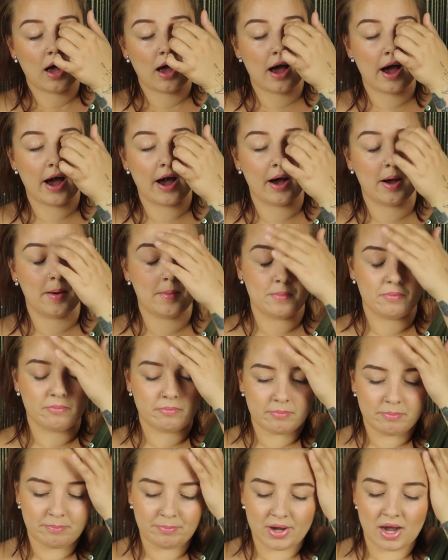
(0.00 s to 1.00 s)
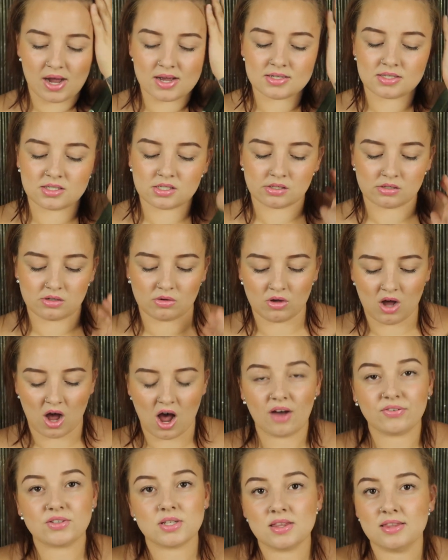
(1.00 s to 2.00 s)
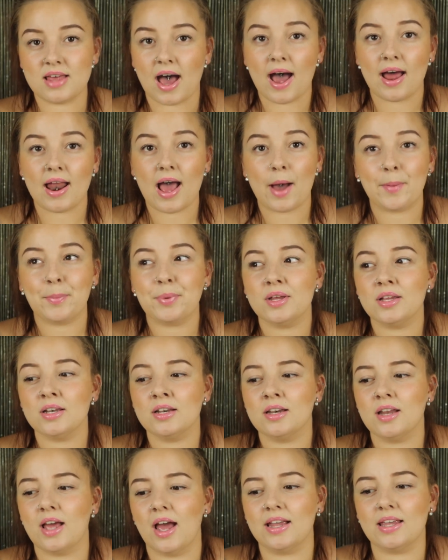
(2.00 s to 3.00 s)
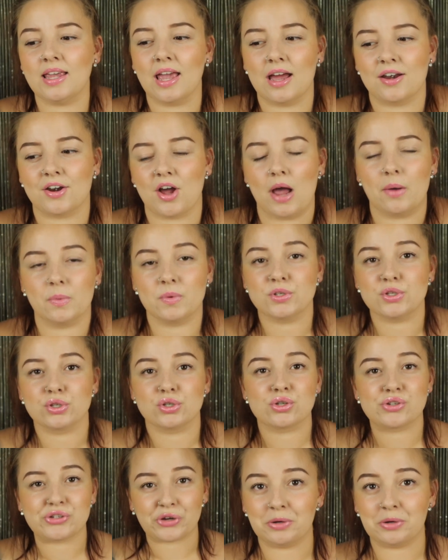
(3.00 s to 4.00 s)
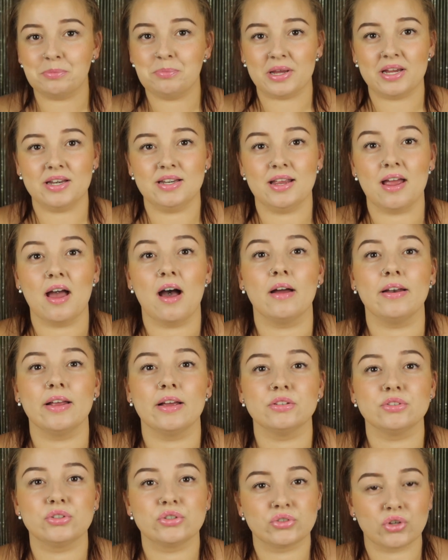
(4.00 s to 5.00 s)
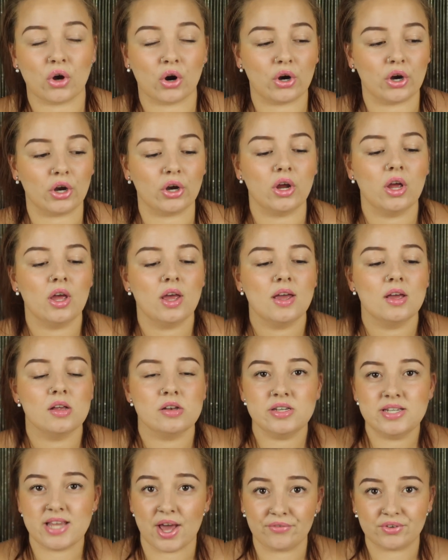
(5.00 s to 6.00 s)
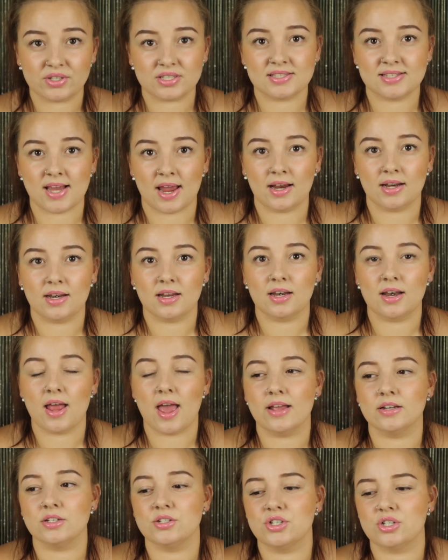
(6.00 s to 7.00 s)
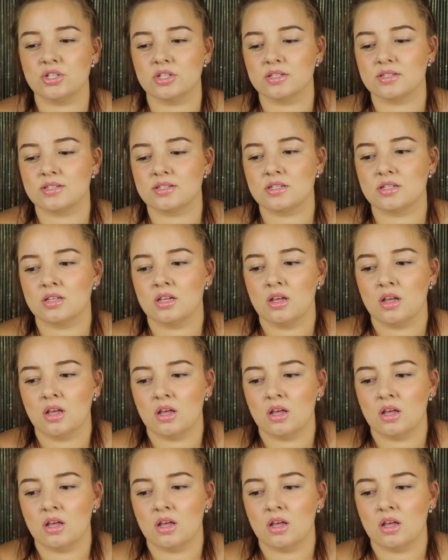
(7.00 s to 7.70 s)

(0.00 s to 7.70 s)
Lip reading: But after that happened, again, I was just beat down and so devastated and just,